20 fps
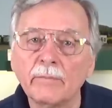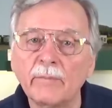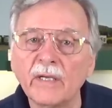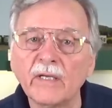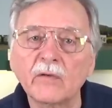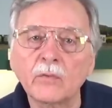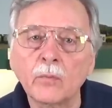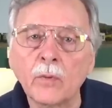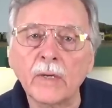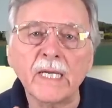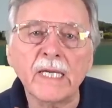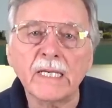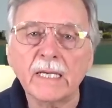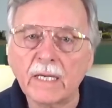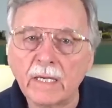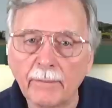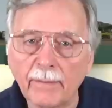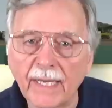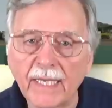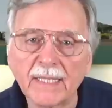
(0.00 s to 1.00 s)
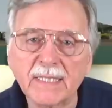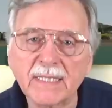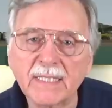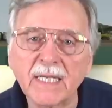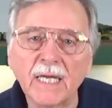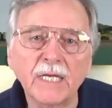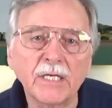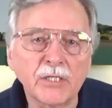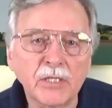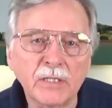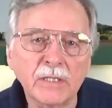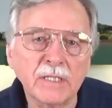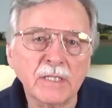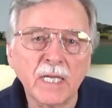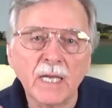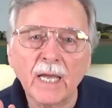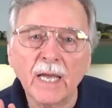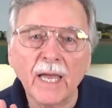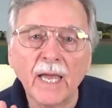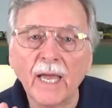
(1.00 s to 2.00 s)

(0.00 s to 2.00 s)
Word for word: between command stations